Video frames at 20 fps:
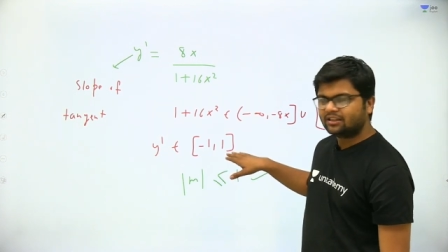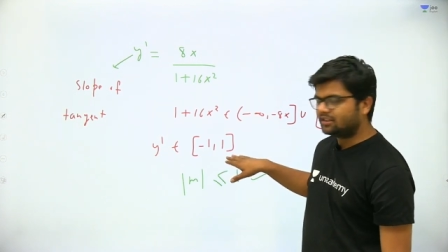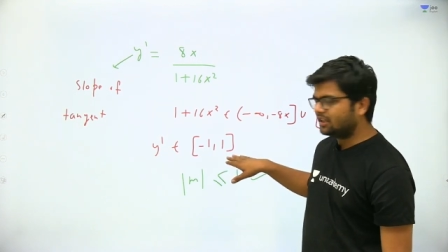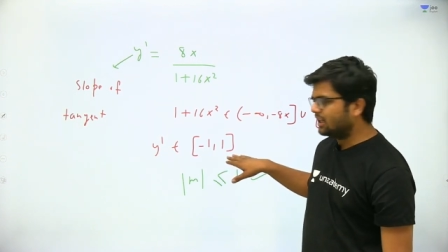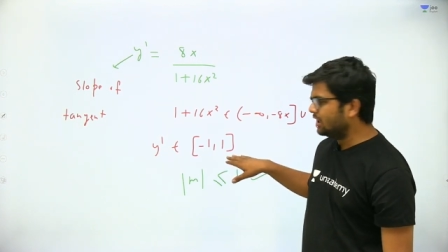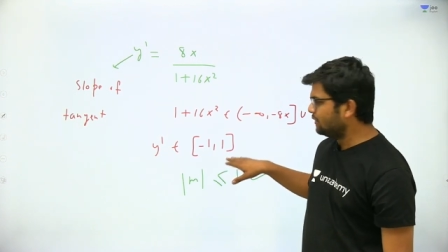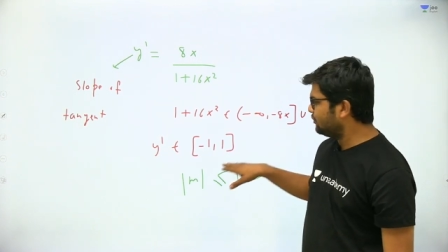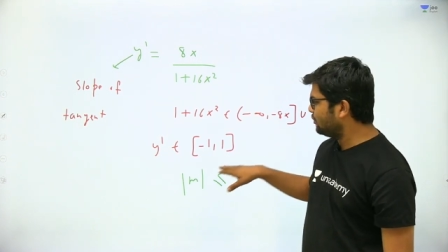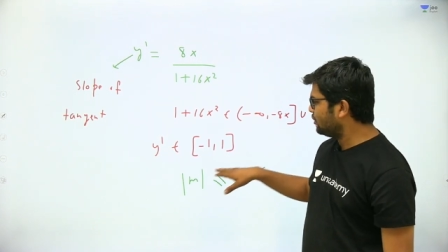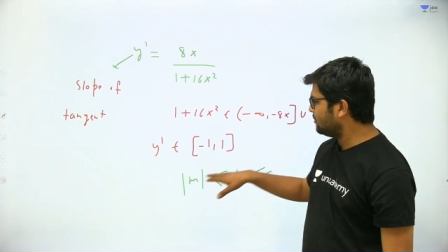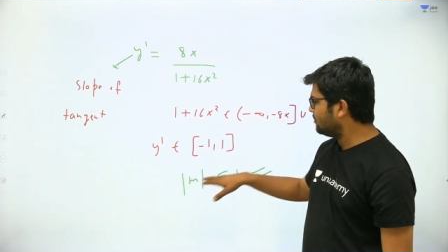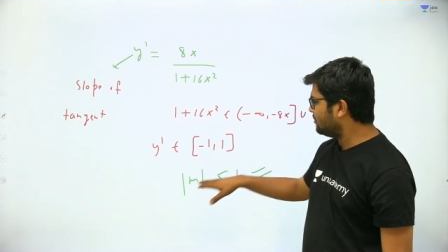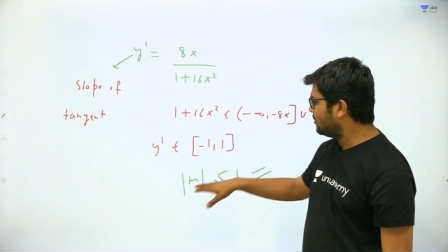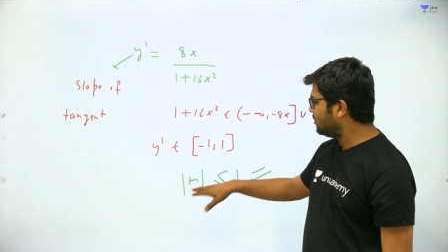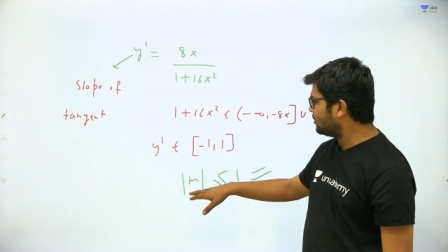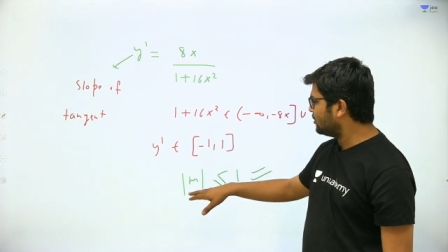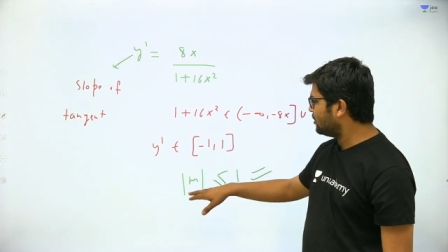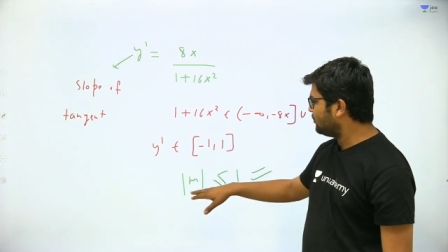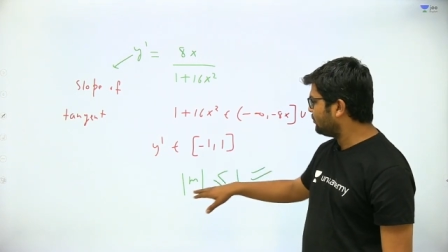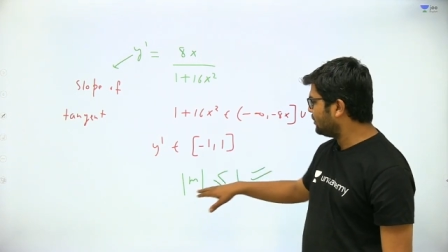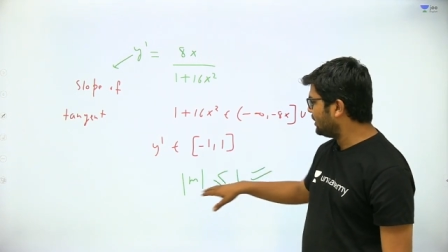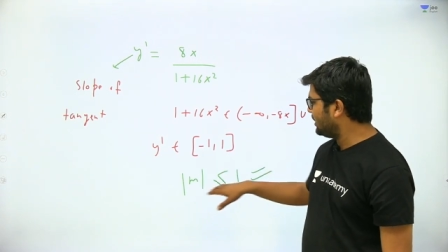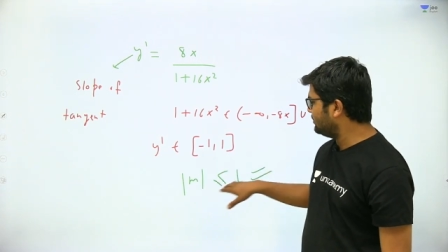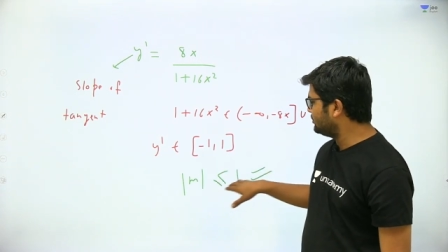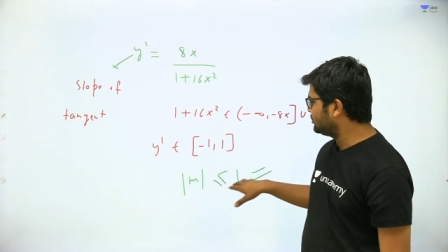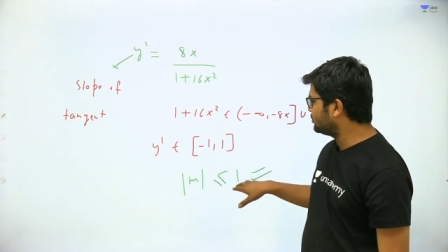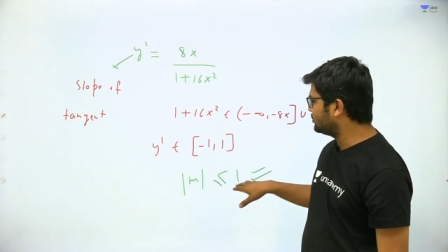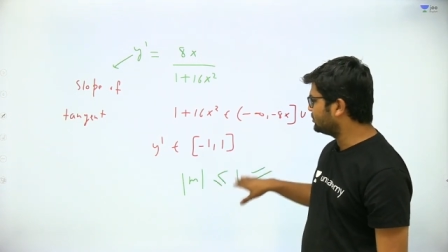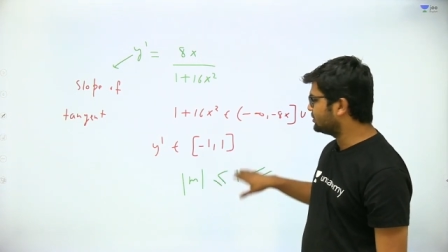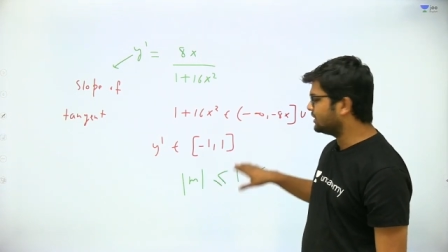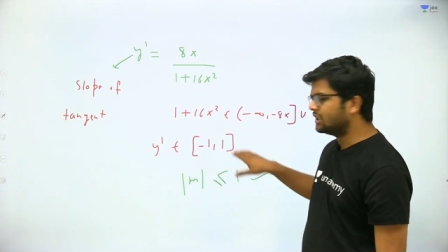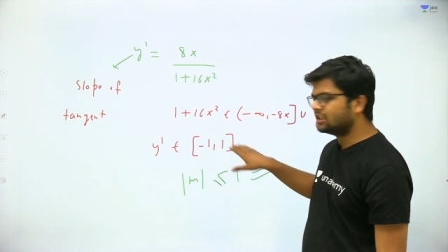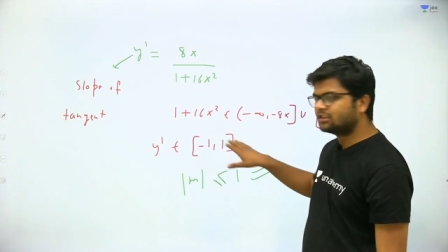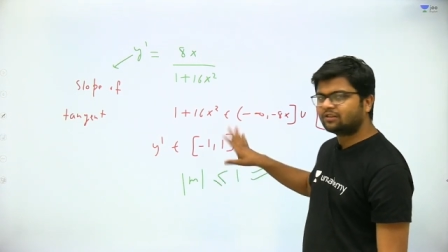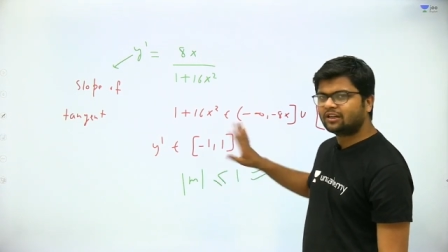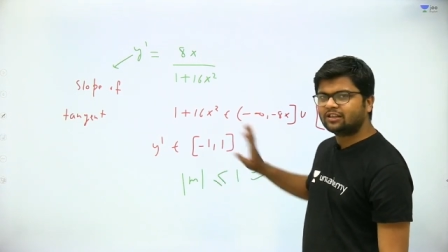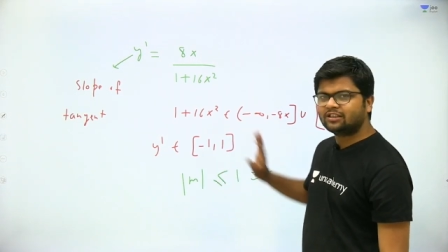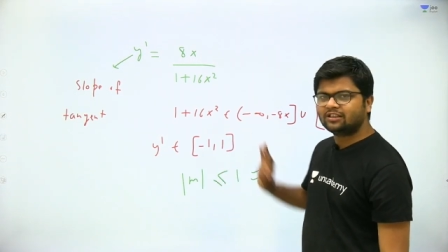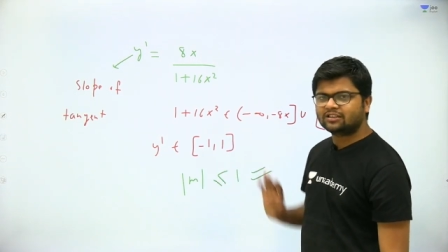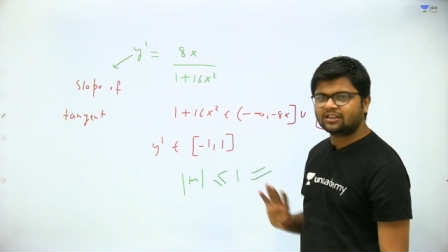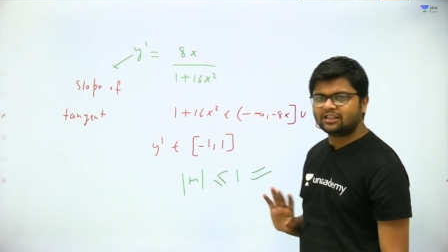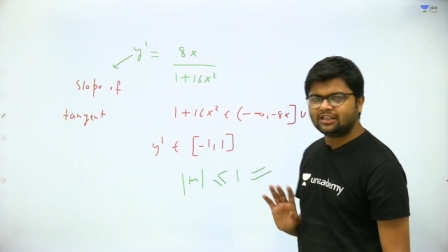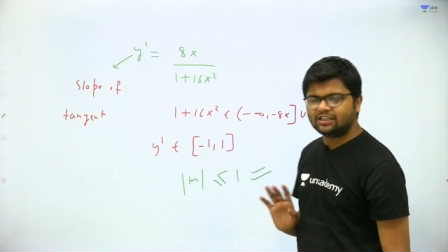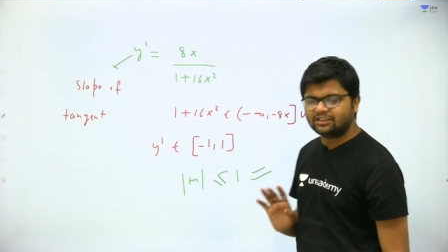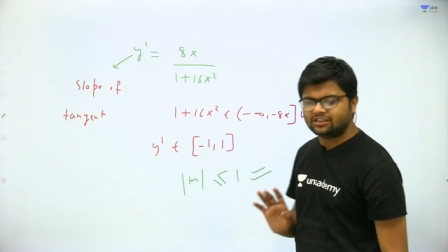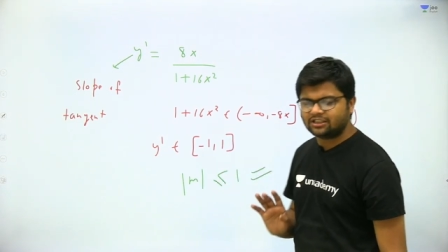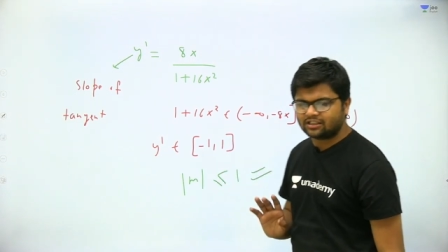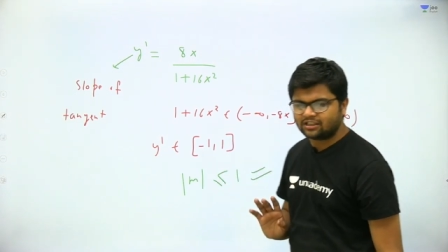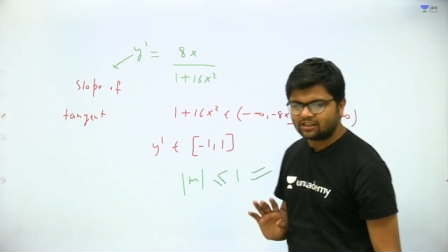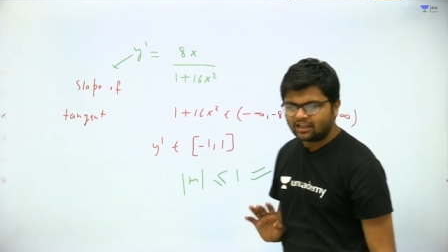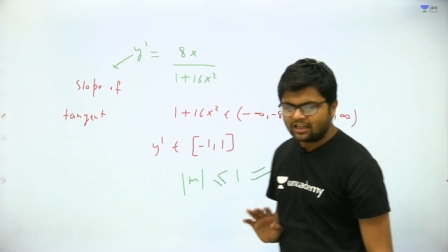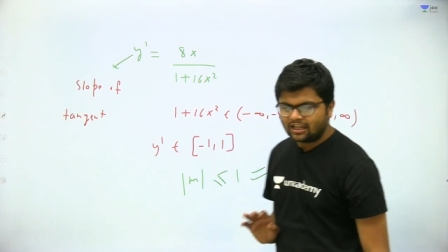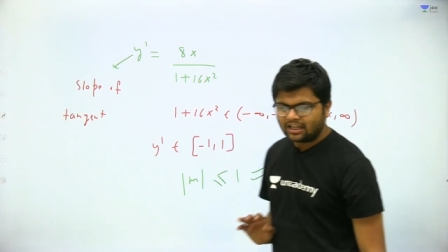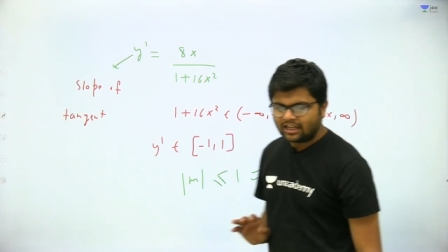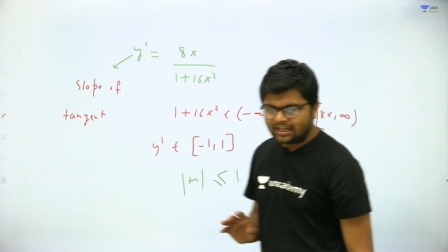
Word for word: Therefore, mod of m should satisfy this condition,